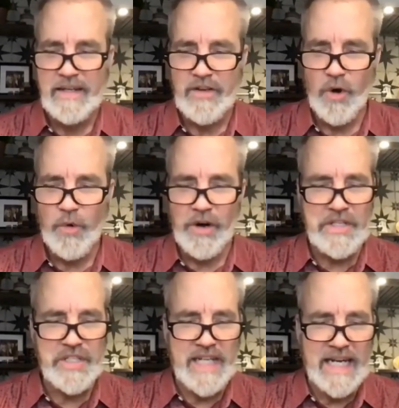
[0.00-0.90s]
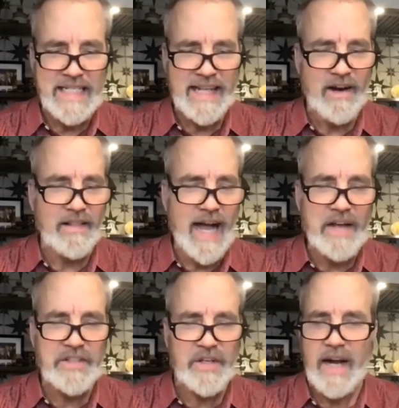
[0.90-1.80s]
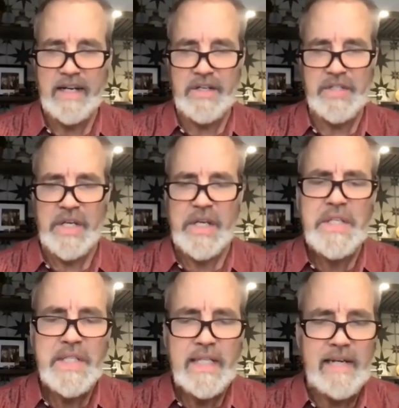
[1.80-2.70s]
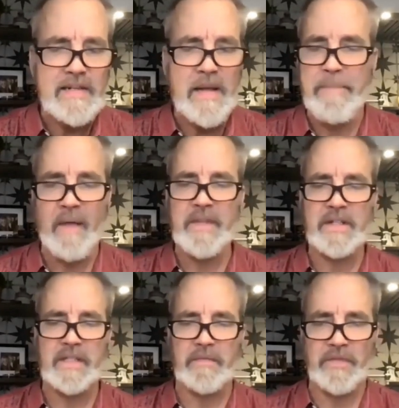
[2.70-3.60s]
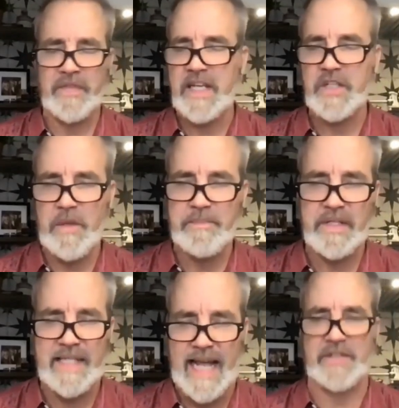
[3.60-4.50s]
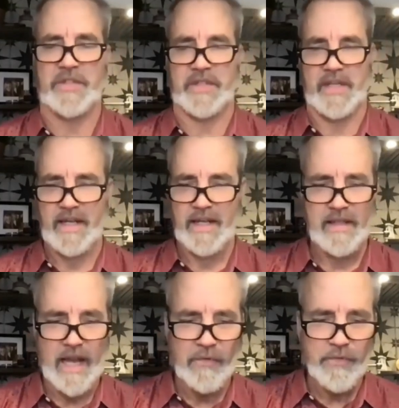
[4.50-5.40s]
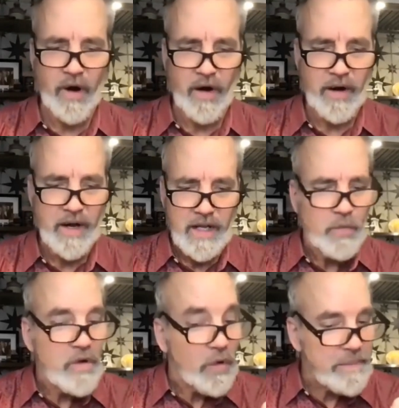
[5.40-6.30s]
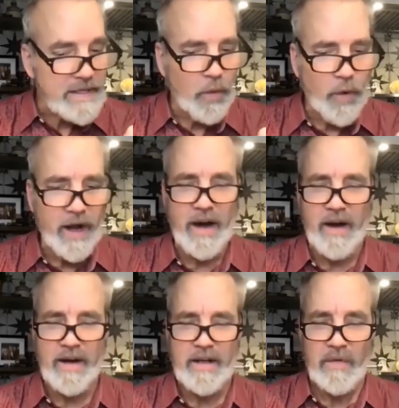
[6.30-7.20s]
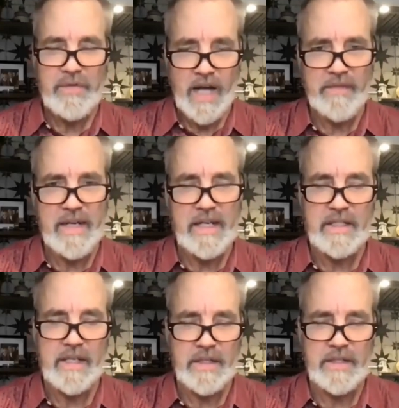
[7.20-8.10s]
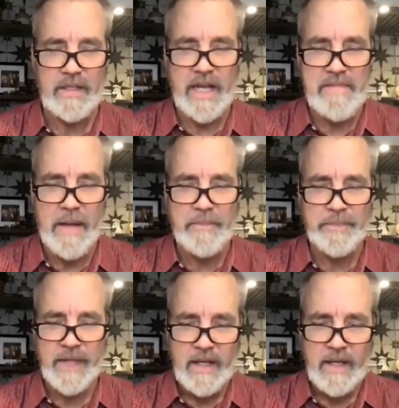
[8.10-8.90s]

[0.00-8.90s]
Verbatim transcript: Your word states that our lives do not consist in the abundance of the things we possess. Therefore, we will be aware of covetousness. Amen.